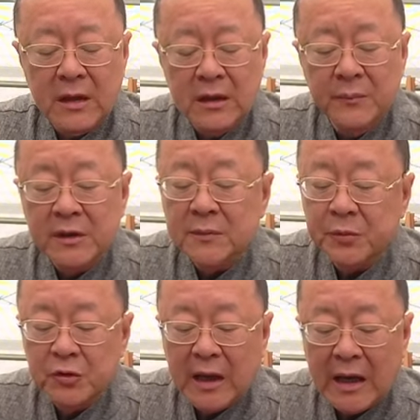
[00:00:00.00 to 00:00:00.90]
American
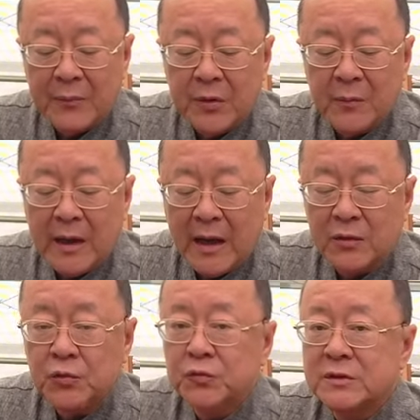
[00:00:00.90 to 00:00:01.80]
Beauty hybrid
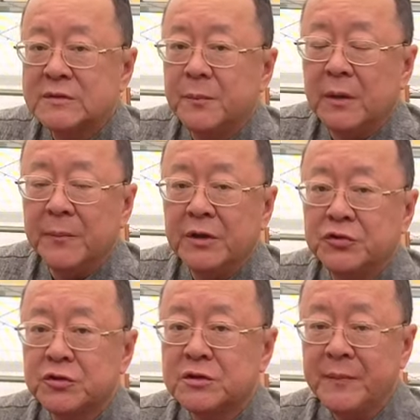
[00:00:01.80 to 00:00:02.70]
onto a
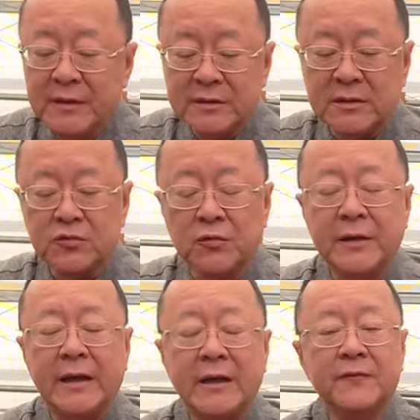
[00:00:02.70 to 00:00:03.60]
miniature species, so
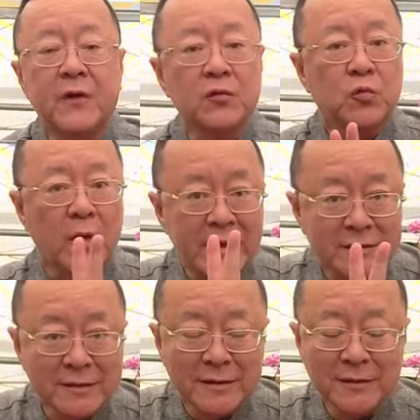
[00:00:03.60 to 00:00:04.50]
they can flower
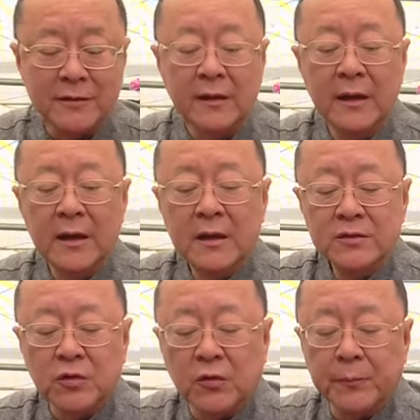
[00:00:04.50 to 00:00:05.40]
twice a year.
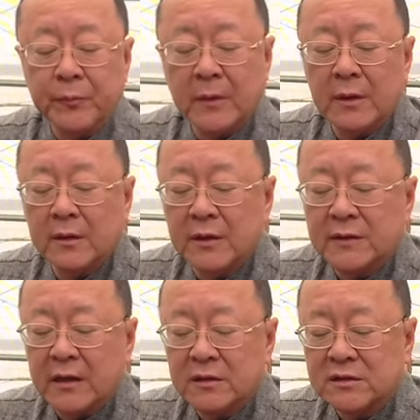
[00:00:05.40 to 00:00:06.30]
So they
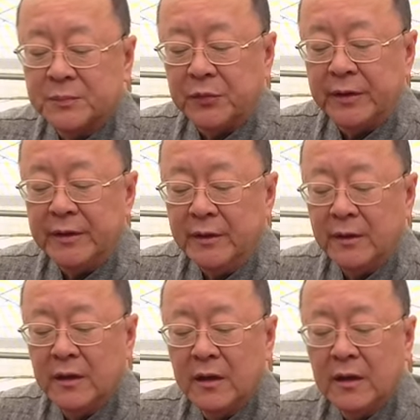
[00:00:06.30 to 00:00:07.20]
done the spring,
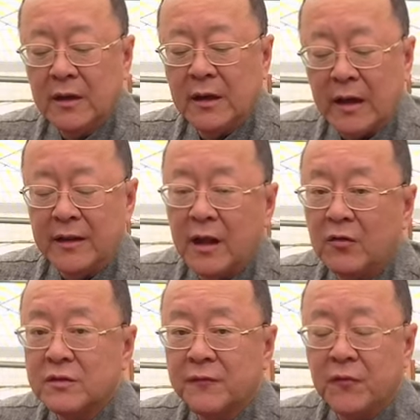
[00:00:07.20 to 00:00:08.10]
and
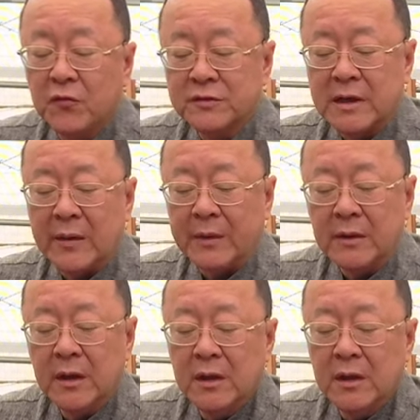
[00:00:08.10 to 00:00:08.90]
now the fall is coming.